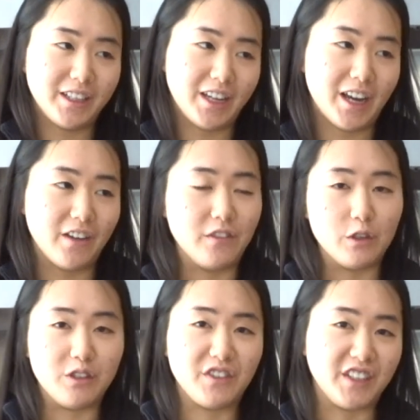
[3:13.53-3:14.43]
have
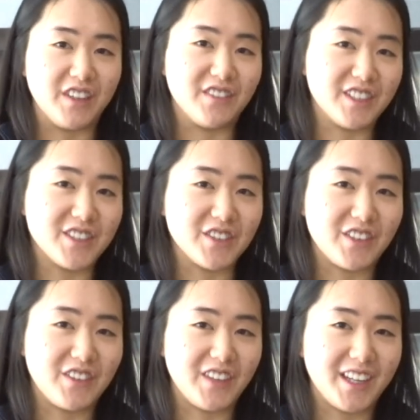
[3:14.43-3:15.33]
those flavors
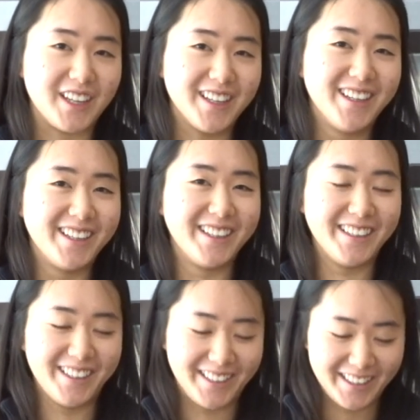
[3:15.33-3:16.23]
with me.
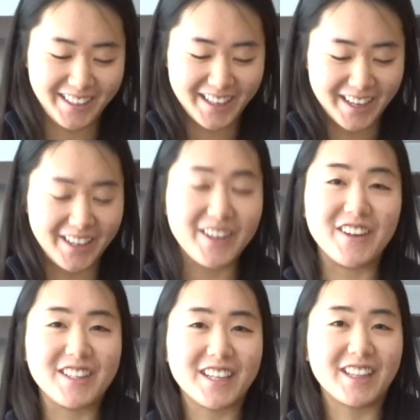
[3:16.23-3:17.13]
I don't know,
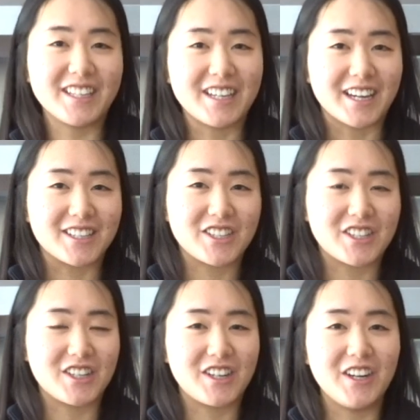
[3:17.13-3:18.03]
it's like the
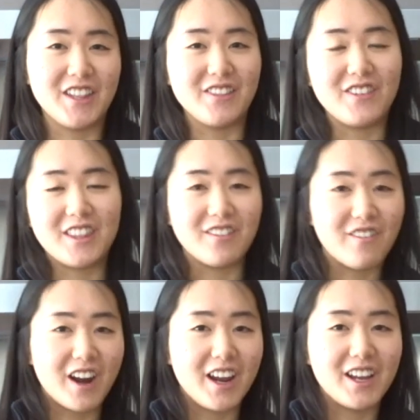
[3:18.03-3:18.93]
texture and with the
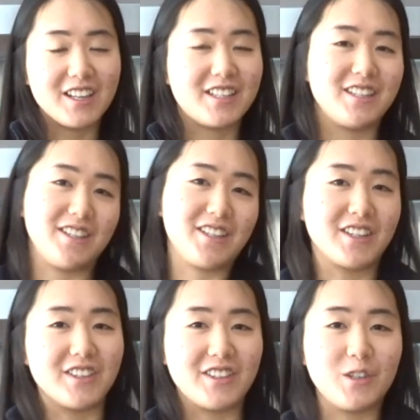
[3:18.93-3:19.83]
rice and it just
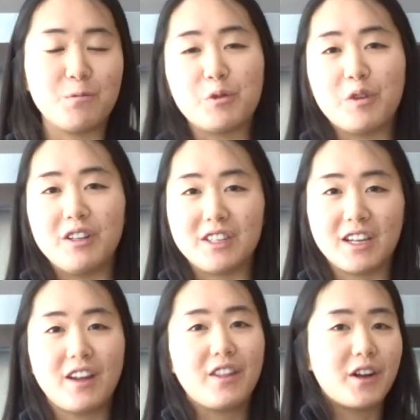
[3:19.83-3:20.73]
goes super well
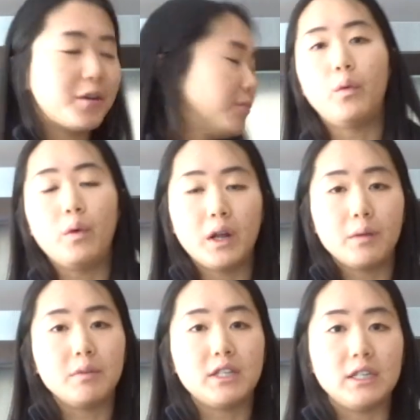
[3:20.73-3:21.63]
together. When
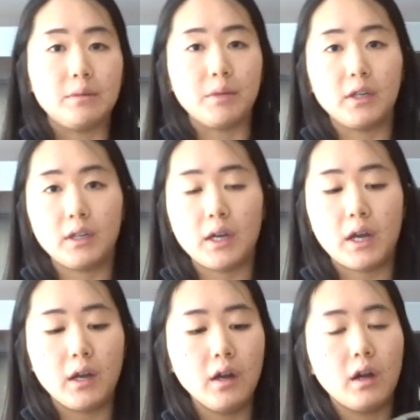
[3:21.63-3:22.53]
I'm steaming the
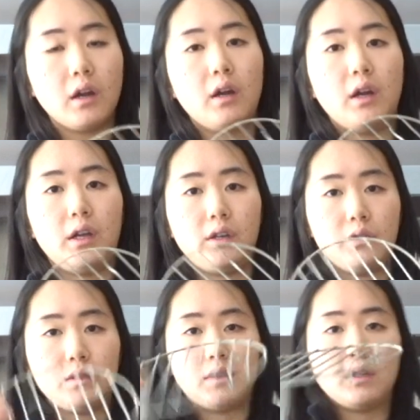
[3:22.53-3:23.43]
egg, I
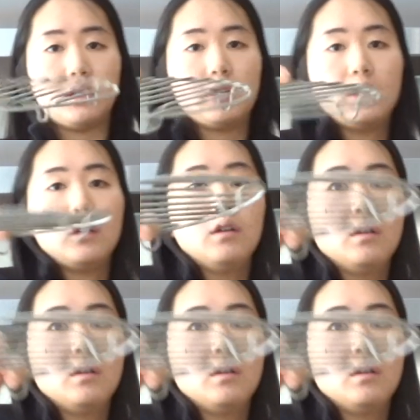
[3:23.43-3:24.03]
use this thing.